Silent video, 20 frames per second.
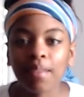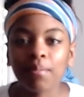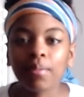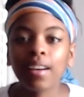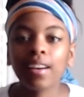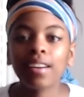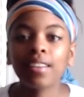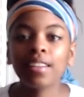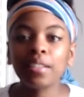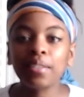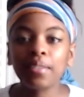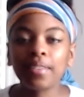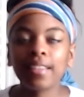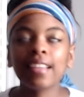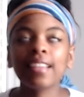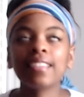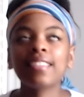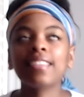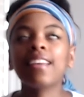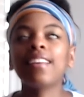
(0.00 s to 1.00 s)
I'm not going to do
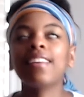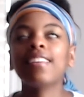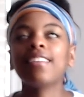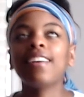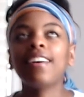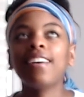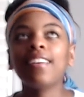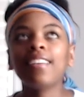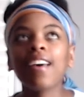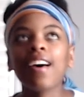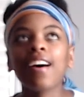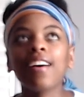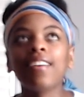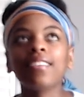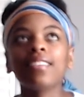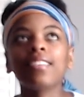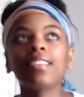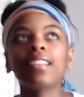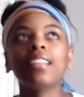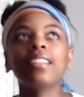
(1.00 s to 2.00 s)
this in an
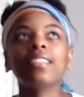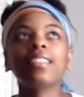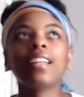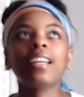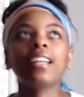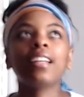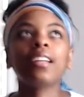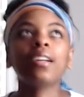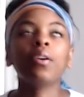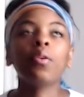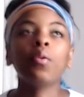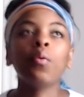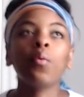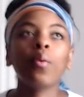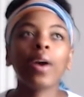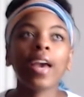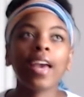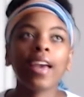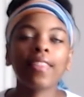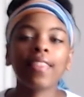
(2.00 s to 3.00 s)
unhealthy, like,
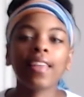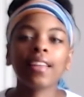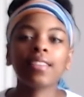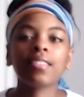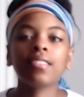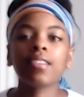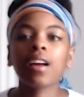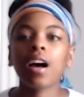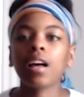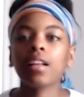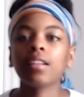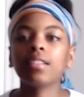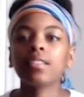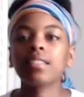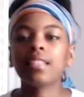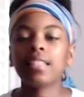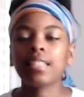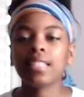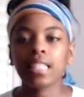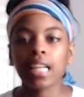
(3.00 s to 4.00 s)
way that's not
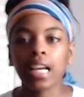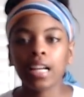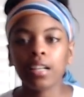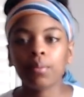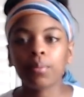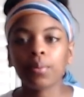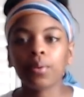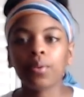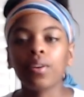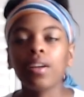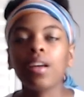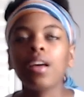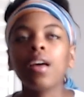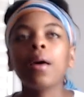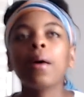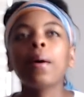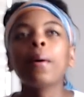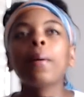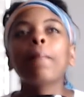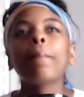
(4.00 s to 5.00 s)
sustainable.
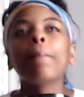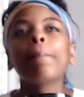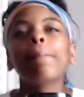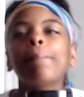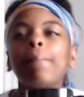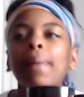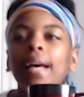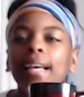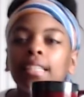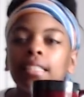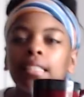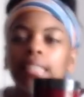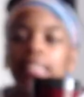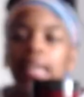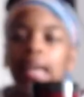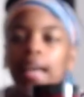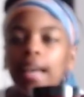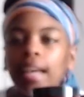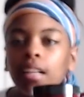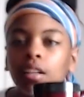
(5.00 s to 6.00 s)
My
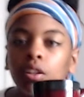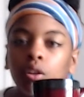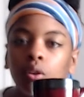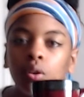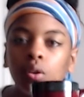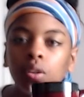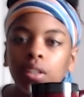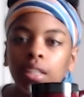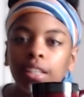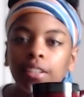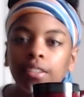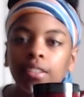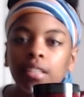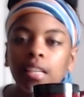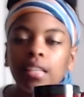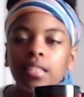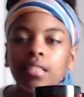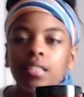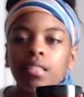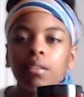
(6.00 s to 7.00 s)
kind of goal here
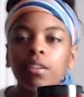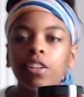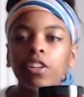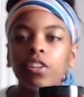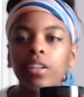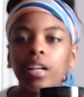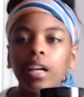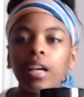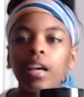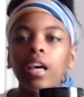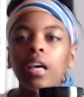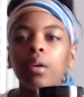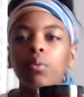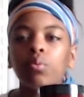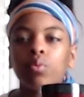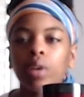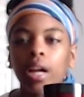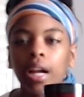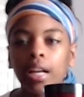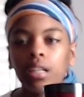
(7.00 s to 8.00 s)
is to create a
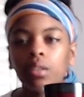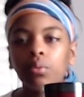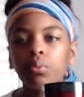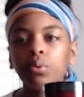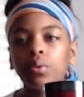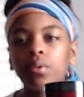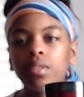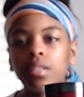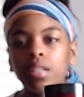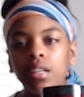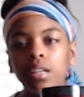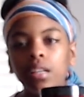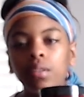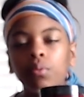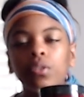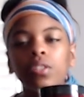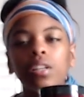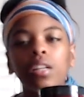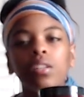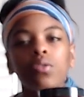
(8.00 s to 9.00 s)
writing routine,
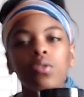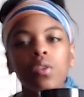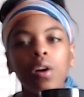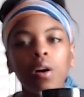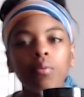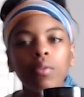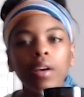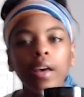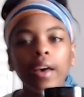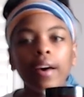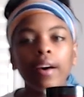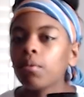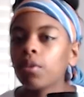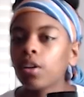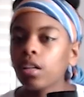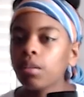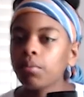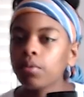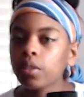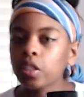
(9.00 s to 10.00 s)
which I don't have.
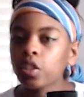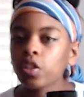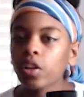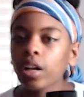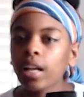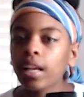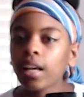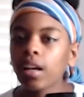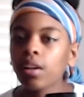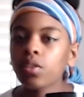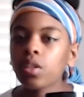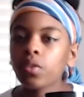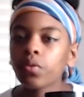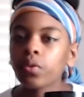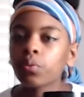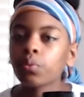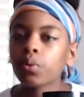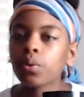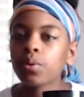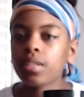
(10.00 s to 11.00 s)
I'm going to be trying on
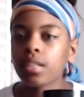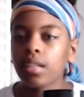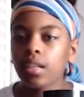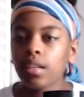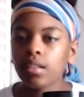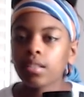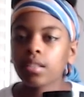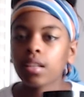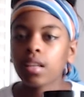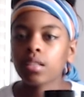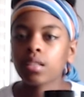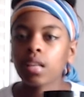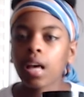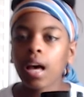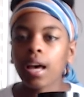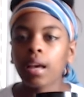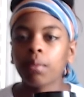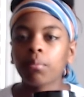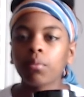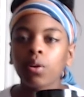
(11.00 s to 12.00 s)
different routines as
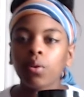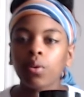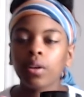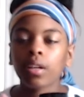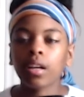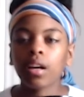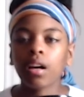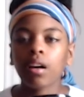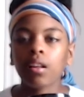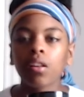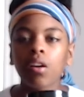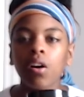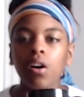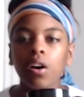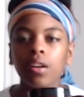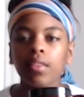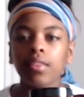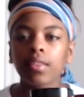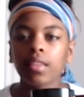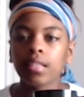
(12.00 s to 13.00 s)
I'm going
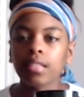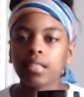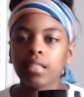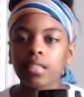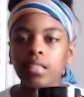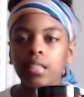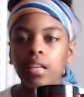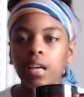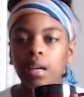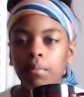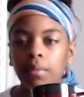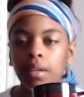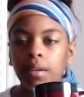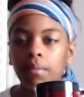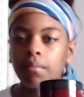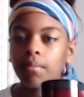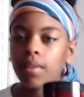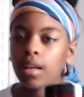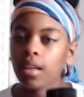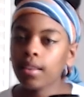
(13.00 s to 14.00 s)
along this coming
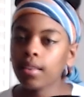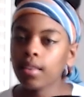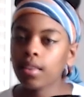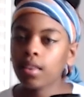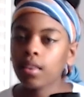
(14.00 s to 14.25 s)
month.